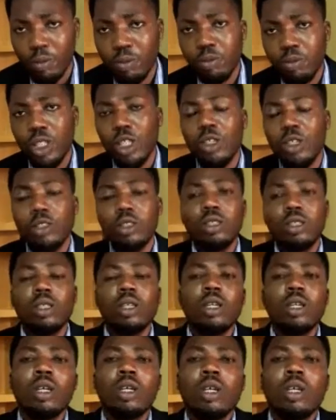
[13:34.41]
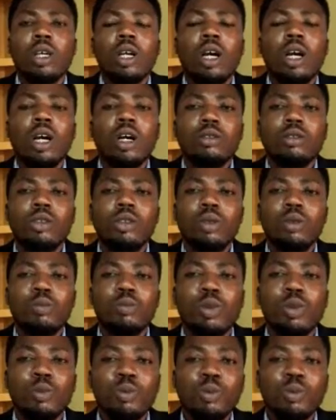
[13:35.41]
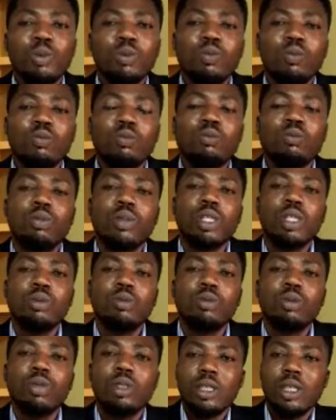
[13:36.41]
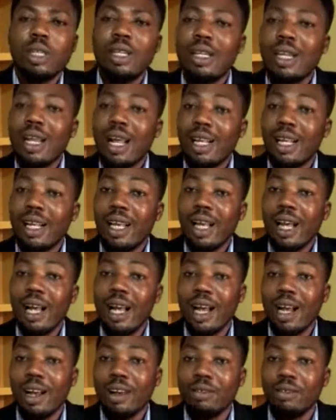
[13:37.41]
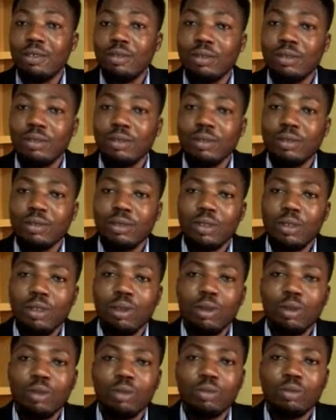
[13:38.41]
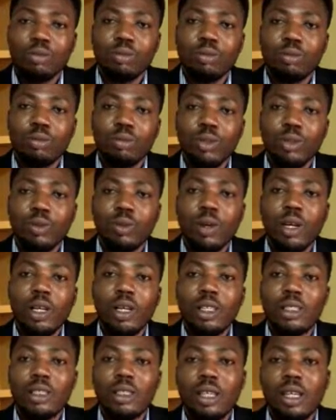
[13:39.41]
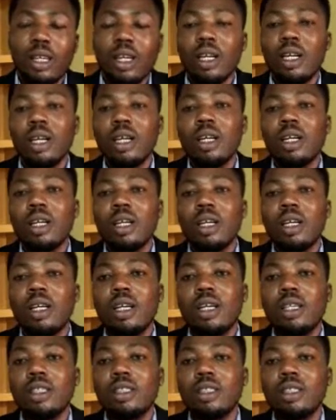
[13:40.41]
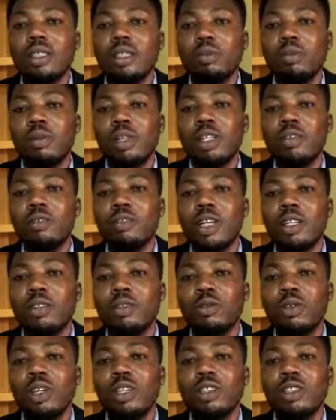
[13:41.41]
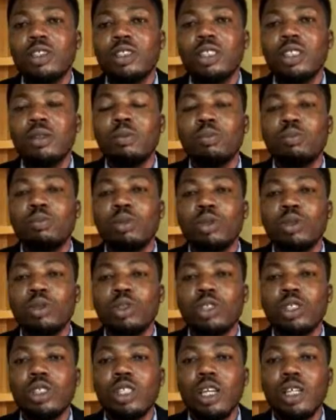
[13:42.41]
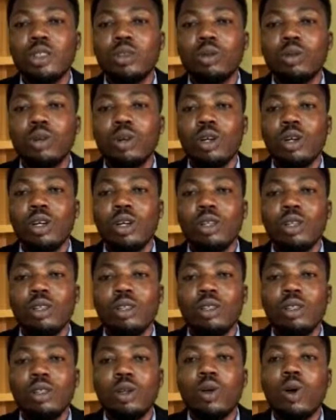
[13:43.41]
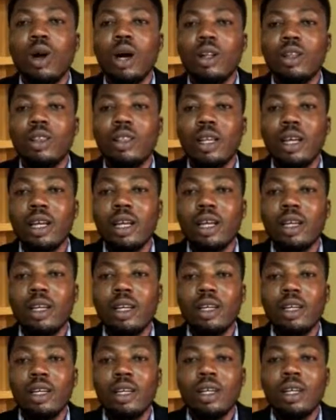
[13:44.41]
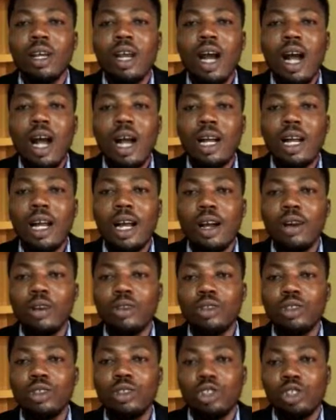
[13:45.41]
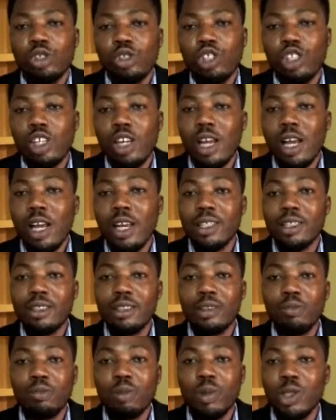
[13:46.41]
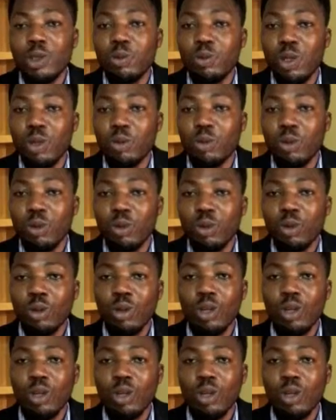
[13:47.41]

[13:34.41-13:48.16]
Because some people, the routine that they have, or the way they think, is they believe that when you say build your network, go out there, hang out, socialize, meet people,